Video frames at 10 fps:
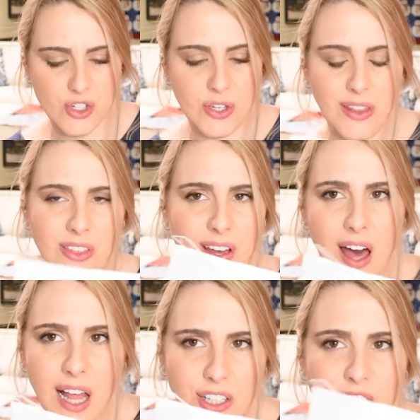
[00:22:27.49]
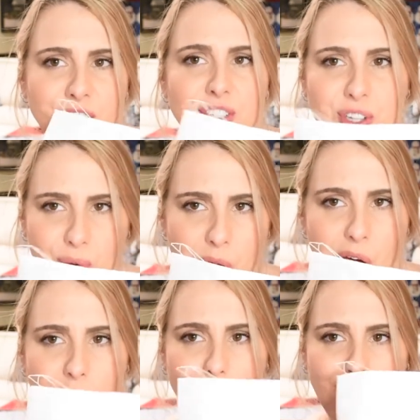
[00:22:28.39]
The colors don't
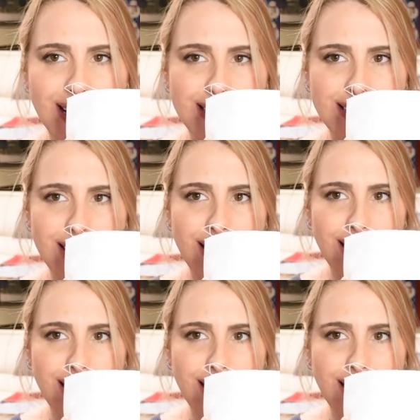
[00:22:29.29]
always